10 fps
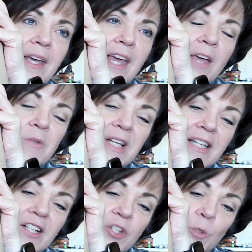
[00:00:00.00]
was a
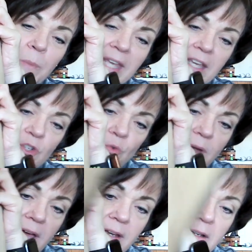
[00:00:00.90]
little too pinkish
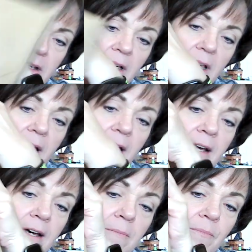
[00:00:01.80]
red,
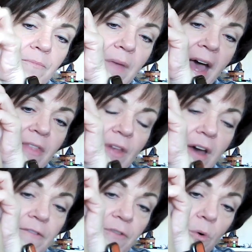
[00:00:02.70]
I
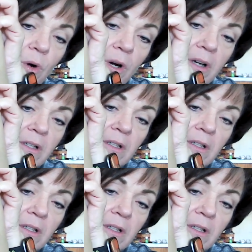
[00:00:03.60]
thought, for